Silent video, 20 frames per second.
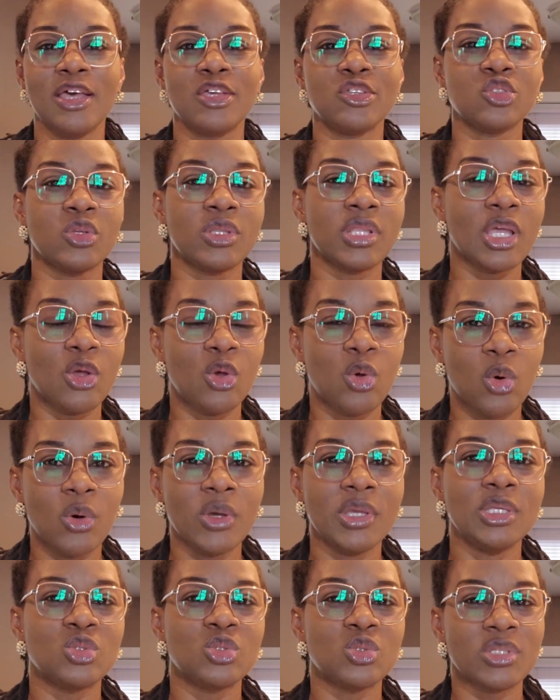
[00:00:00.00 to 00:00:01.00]
So they go
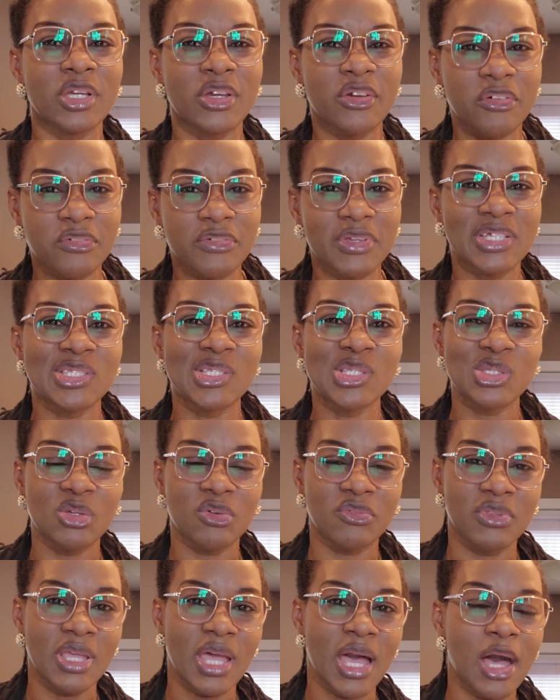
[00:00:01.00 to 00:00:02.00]
into the crevices
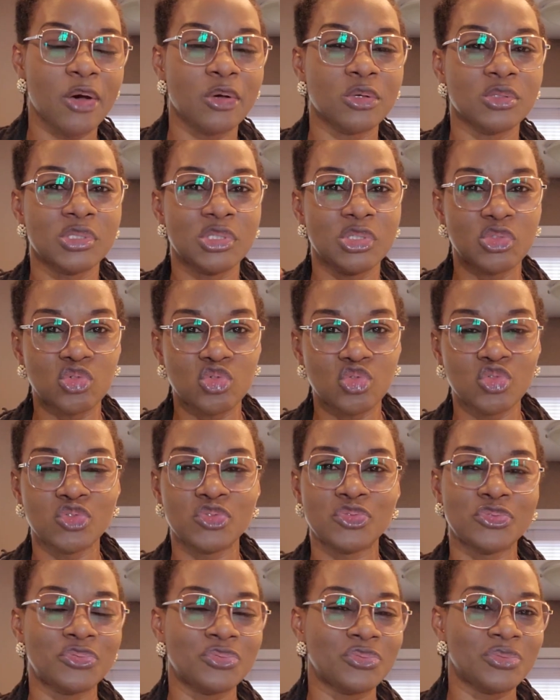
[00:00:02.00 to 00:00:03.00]
of the house, the
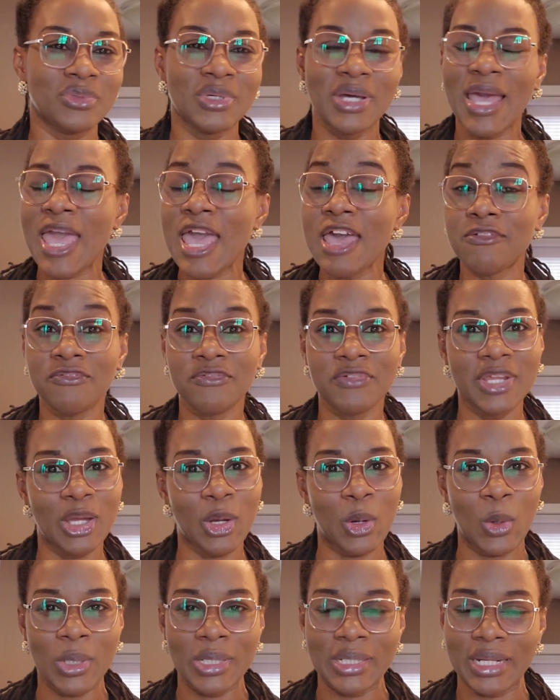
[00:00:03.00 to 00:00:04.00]
roof, every
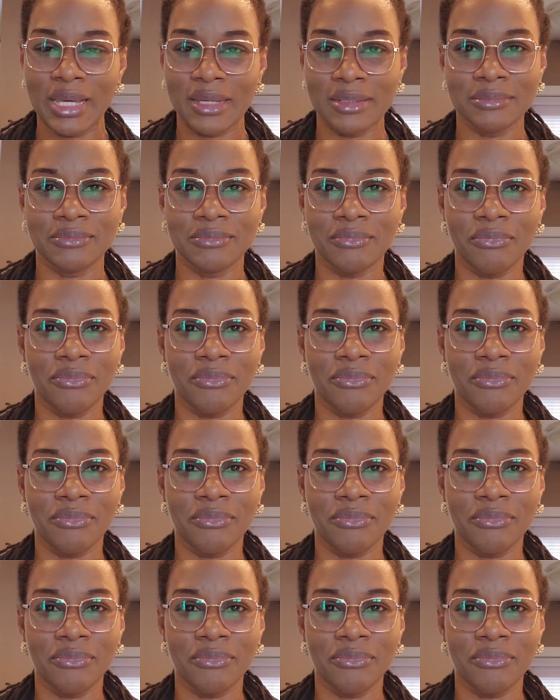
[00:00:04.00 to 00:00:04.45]
corner,